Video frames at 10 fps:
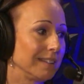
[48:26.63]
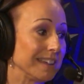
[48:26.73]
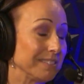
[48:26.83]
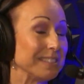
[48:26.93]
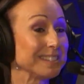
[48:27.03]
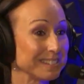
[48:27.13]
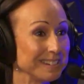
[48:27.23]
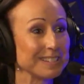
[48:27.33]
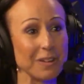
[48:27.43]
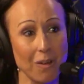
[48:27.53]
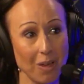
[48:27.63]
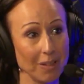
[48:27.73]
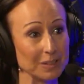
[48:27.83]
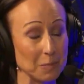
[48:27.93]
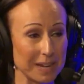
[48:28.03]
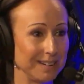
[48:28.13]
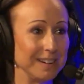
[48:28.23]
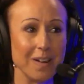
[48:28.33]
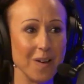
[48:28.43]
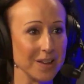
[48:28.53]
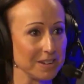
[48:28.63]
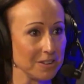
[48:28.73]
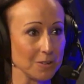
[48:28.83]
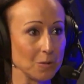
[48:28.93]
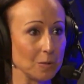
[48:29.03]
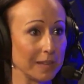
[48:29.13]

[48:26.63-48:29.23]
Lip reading: Like, this is all dependent on you.